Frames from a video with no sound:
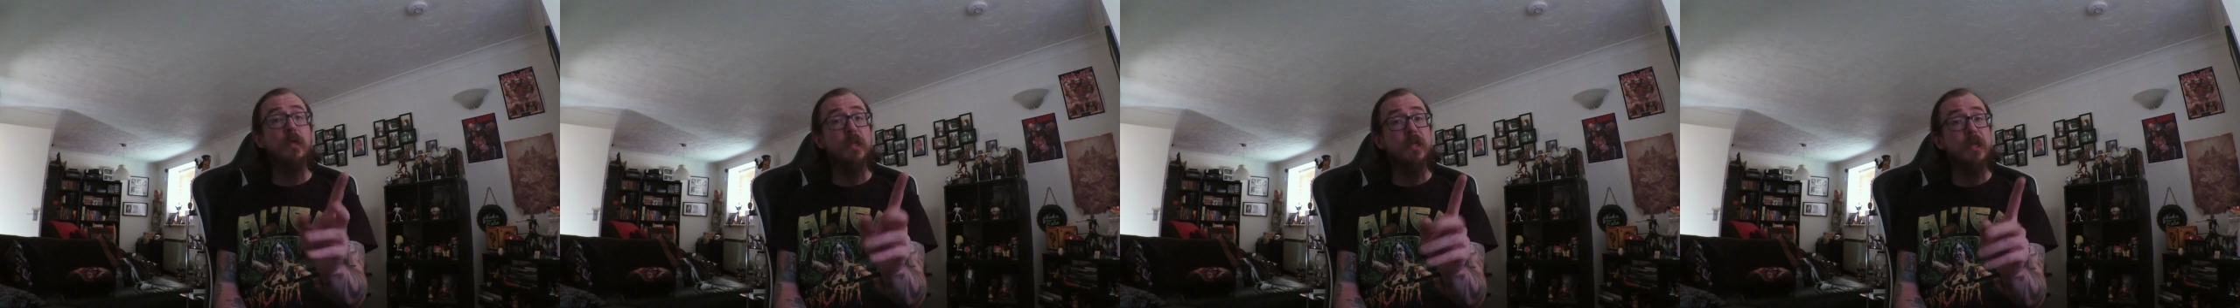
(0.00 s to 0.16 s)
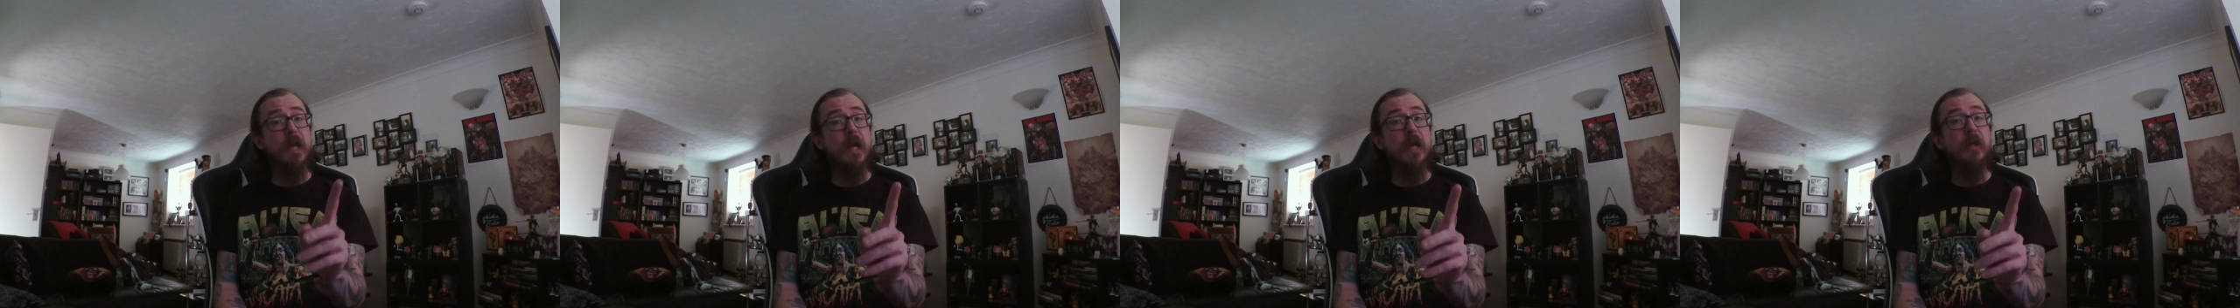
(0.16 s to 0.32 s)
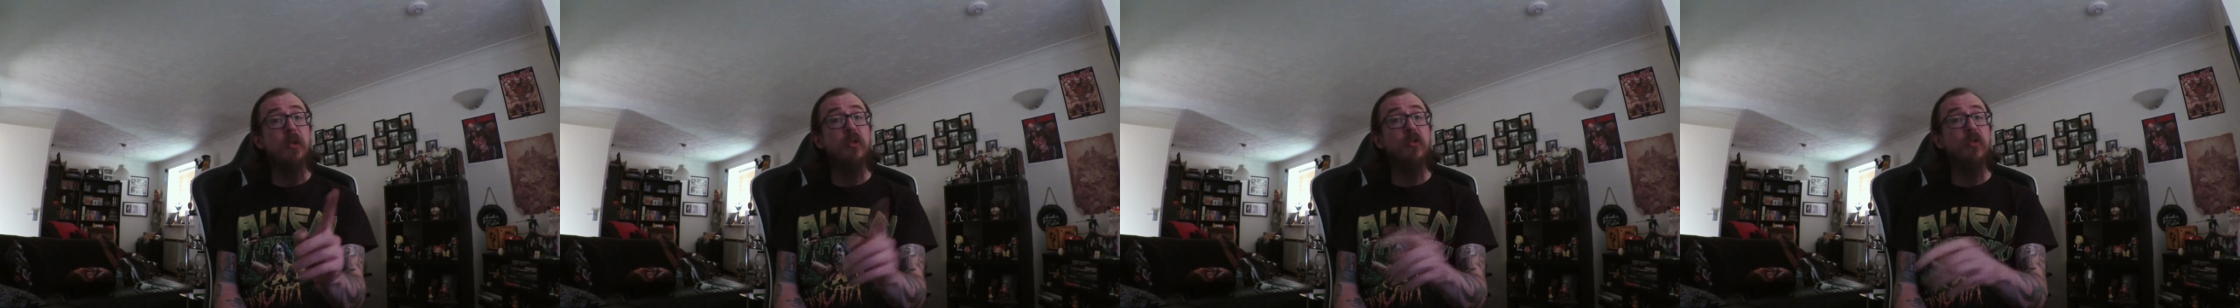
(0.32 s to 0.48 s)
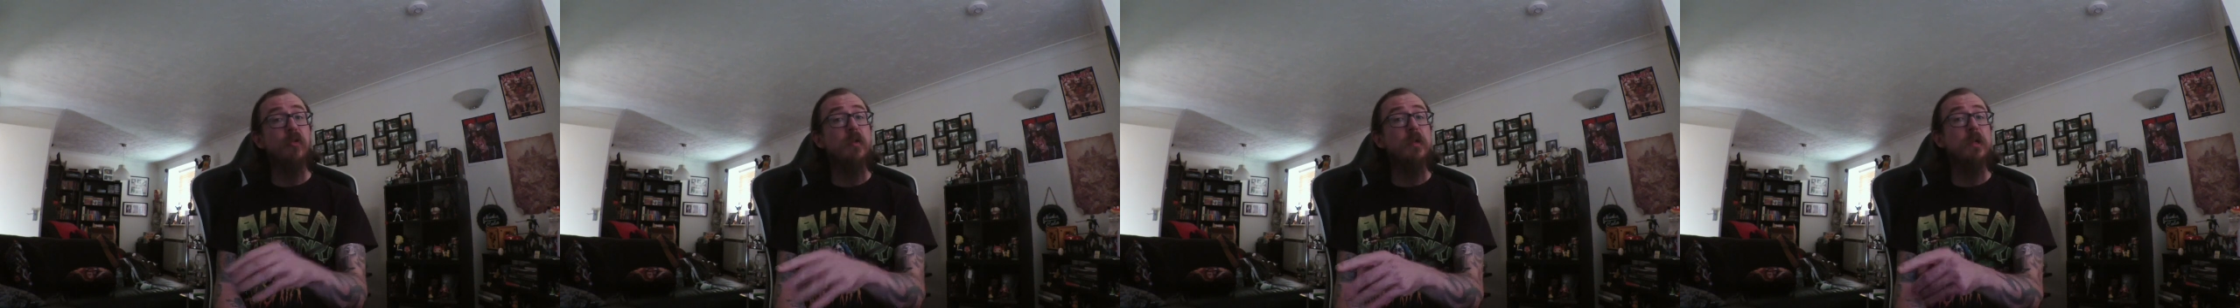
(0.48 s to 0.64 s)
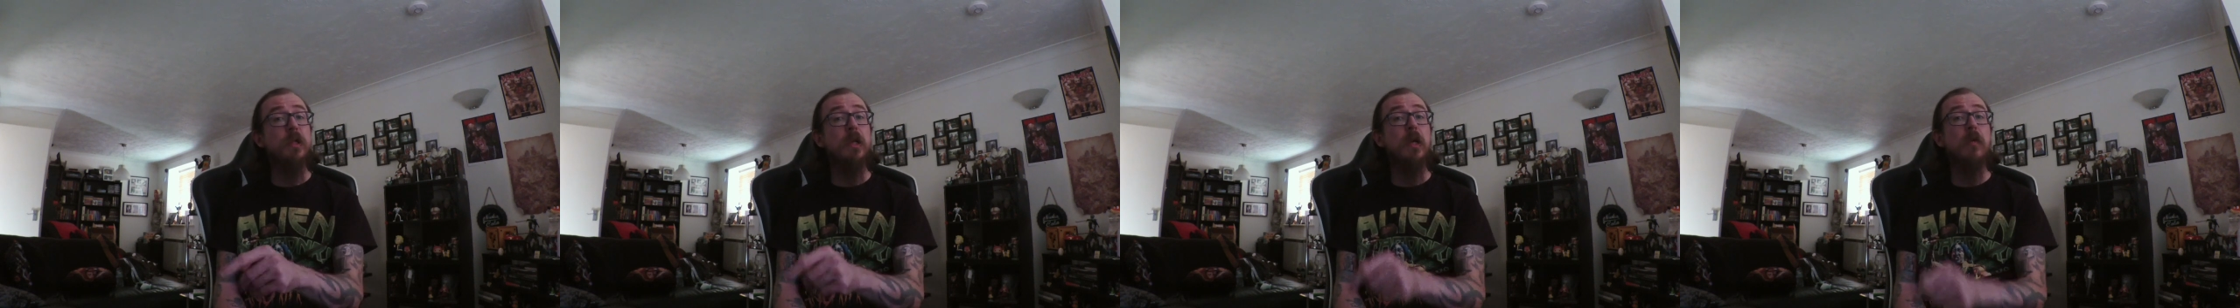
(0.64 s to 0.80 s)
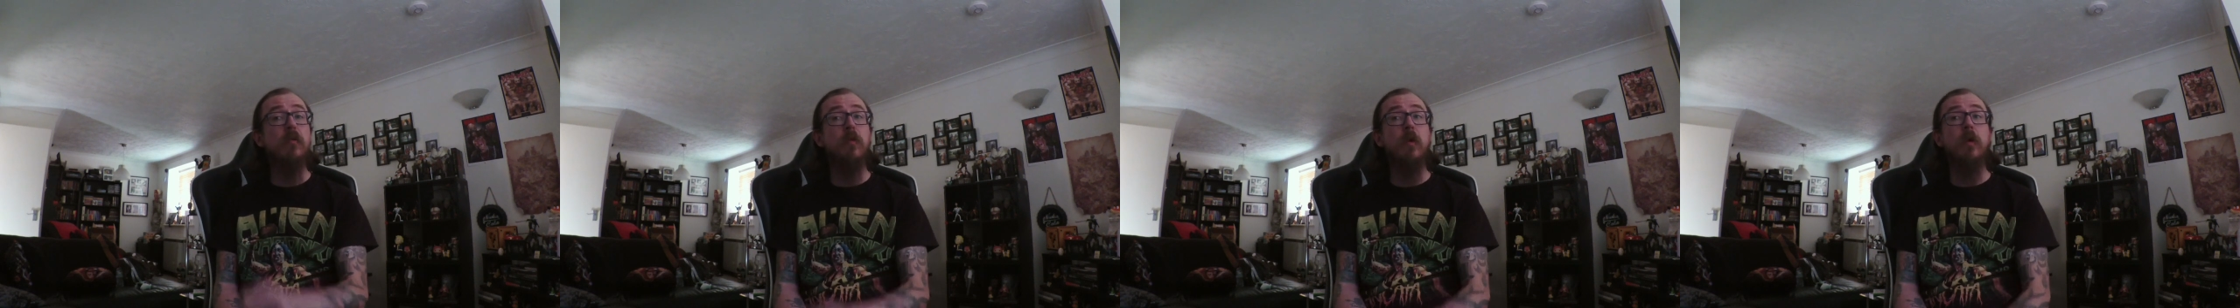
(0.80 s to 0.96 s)
staying true
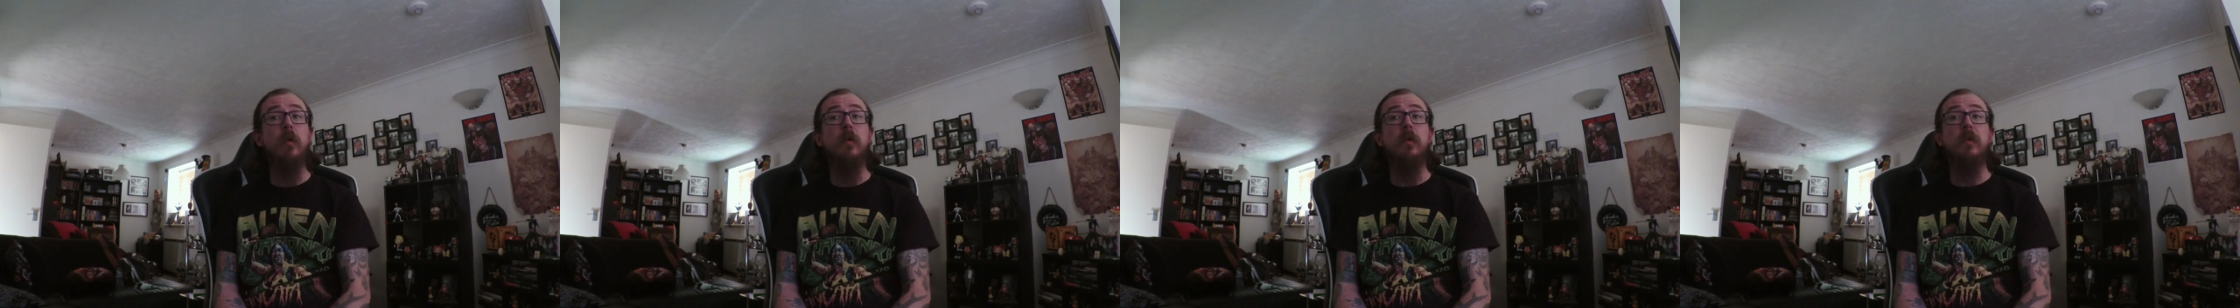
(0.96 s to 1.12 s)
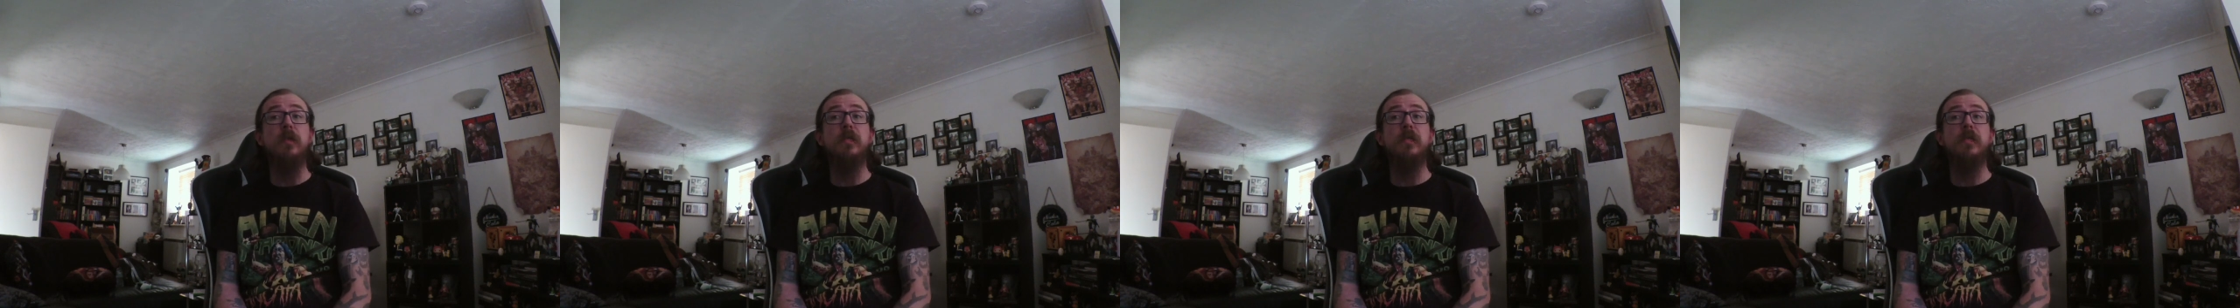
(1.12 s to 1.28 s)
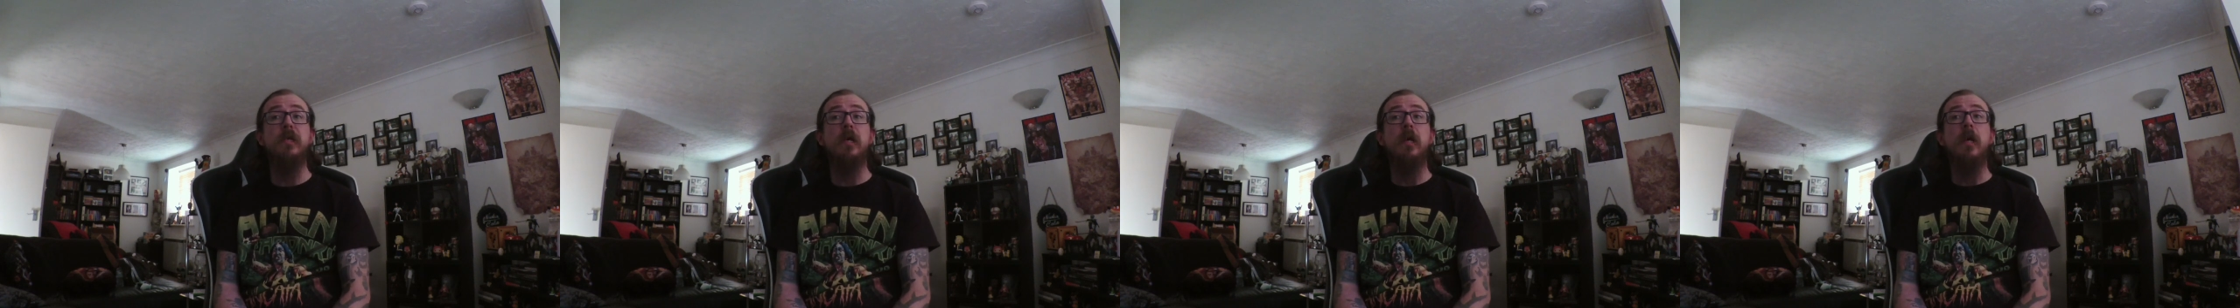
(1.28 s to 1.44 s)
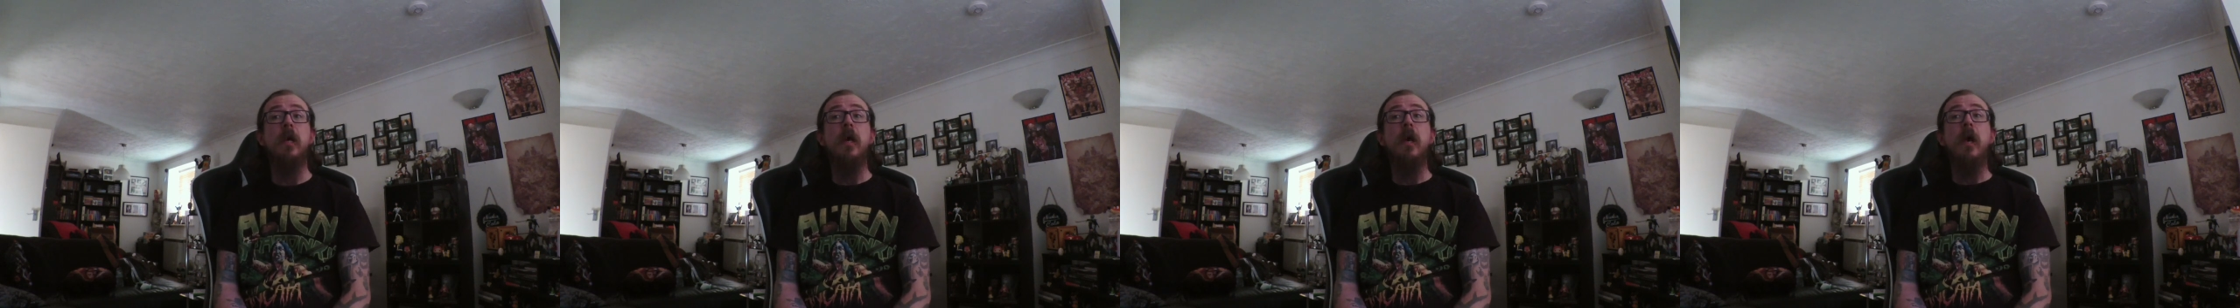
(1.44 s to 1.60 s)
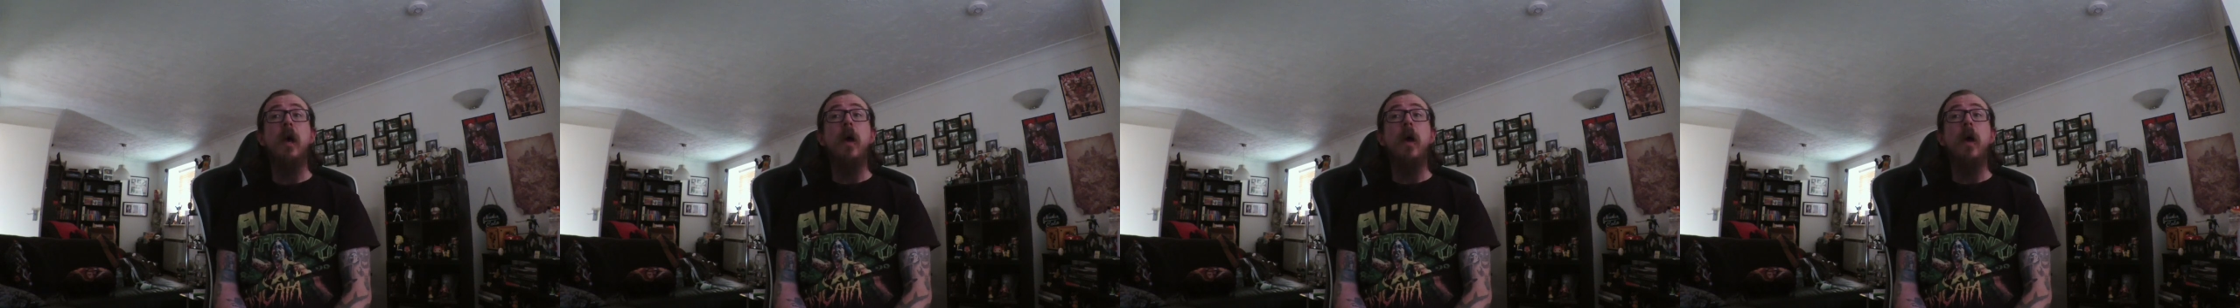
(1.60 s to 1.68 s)
to their roots.